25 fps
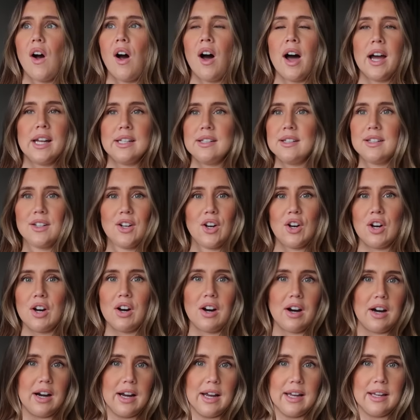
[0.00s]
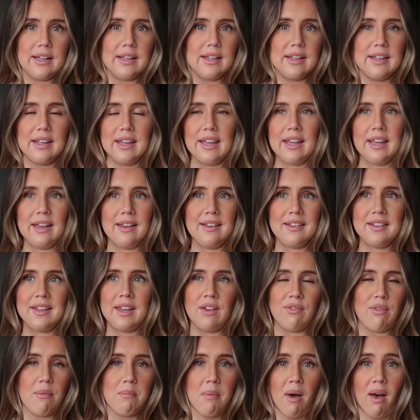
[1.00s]
I didn't cry
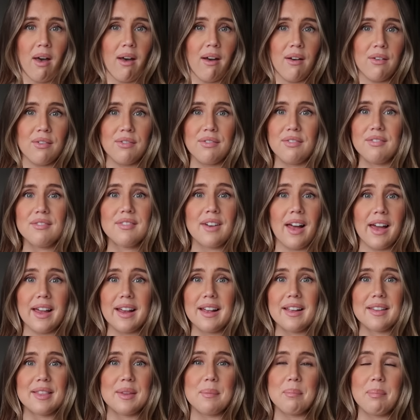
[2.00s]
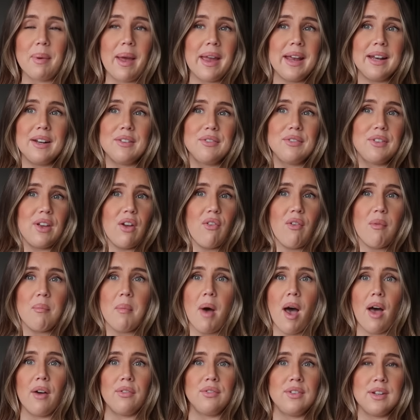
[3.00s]
giving birth. Like, the pain of giving
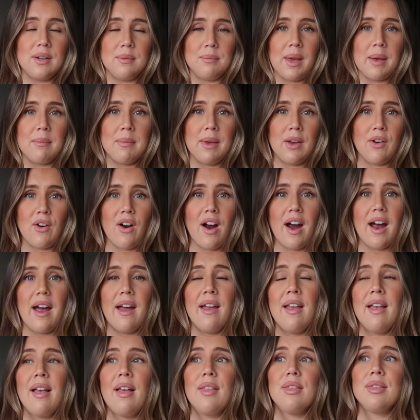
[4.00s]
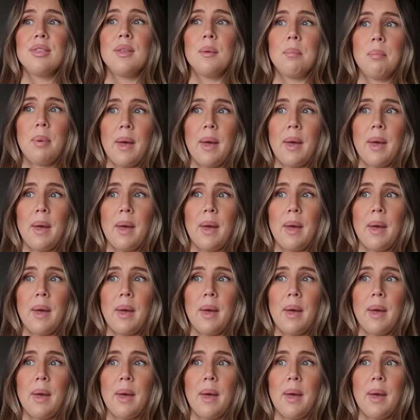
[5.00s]
birth didn't make me cry. The